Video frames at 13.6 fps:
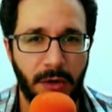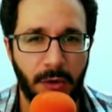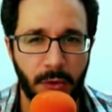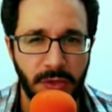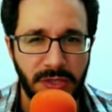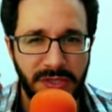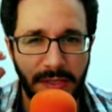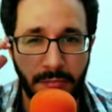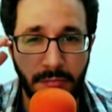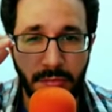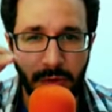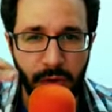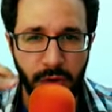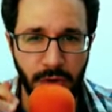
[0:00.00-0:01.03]
or
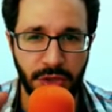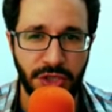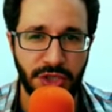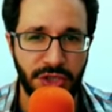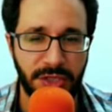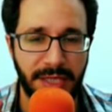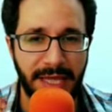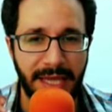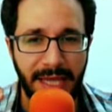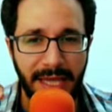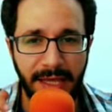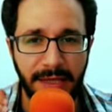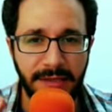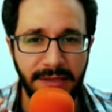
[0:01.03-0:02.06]
submerged
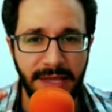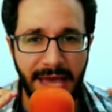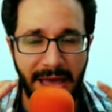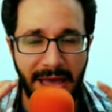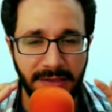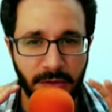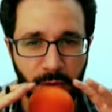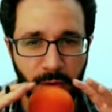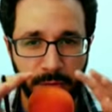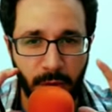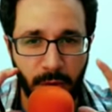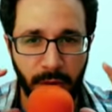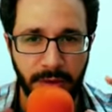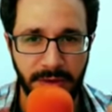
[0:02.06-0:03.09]
in that
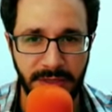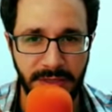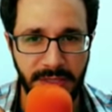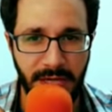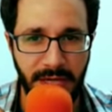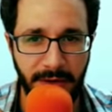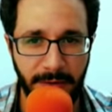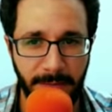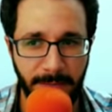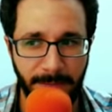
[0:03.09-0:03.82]
corporeal desire.